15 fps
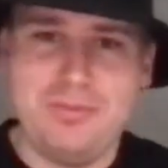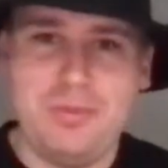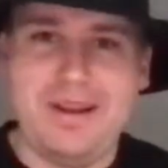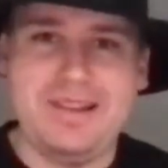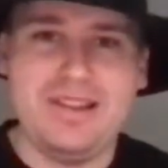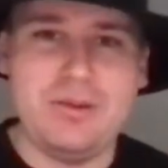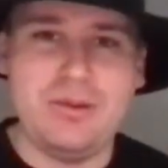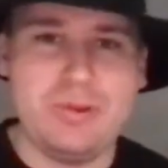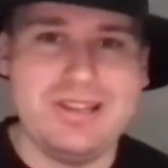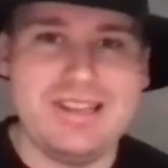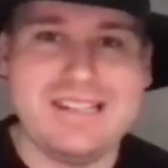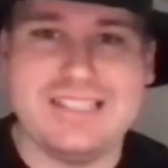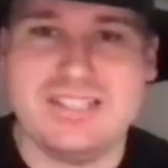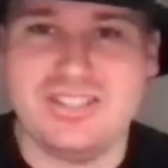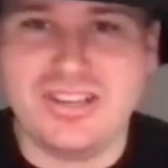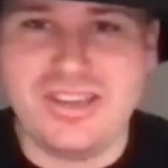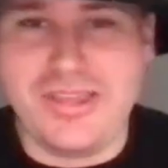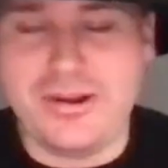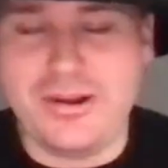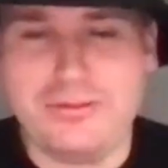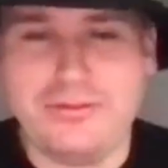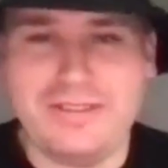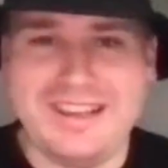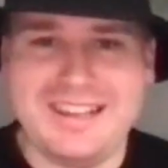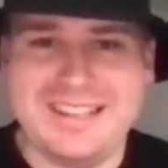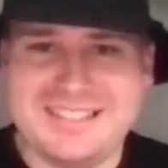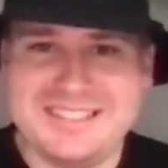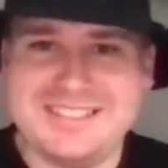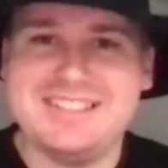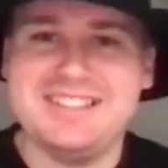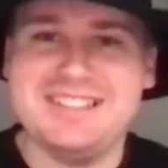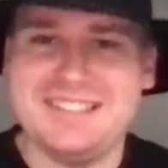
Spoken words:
we like to show that off, I guess.